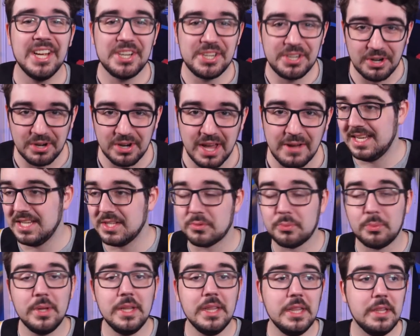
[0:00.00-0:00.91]
Sure enough, it
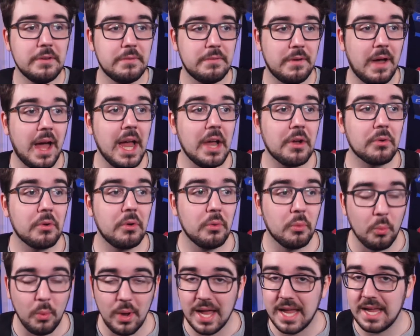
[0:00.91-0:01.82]
has ridden the
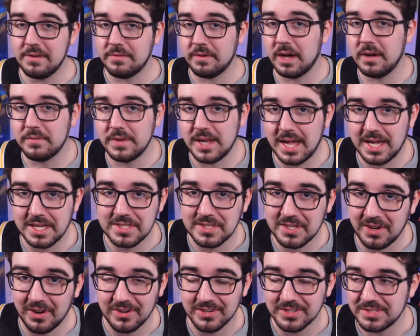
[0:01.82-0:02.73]
viral wave of
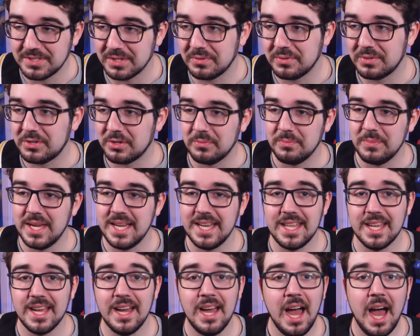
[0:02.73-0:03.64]
NASCAR social
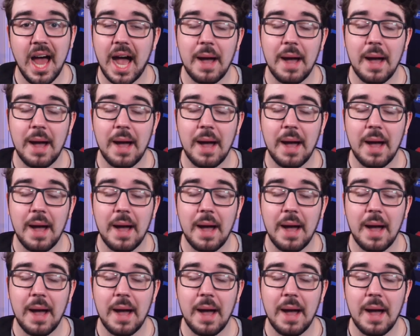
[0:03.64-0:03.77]
media.